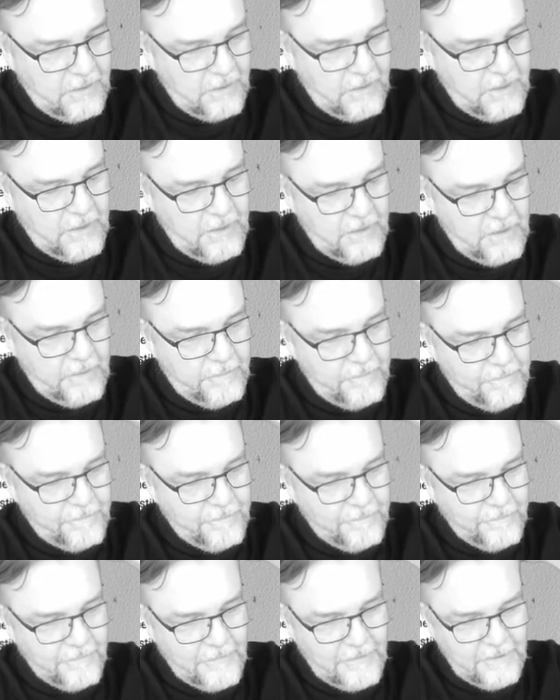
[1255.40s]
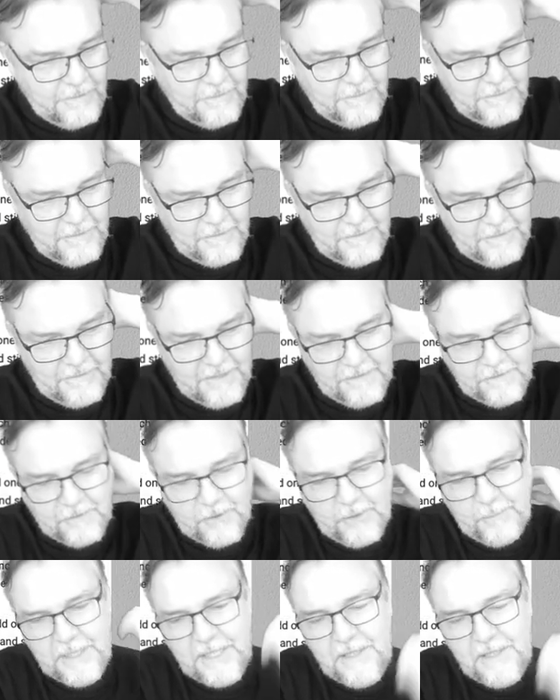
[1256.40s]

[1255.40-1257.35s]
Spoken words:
That's going to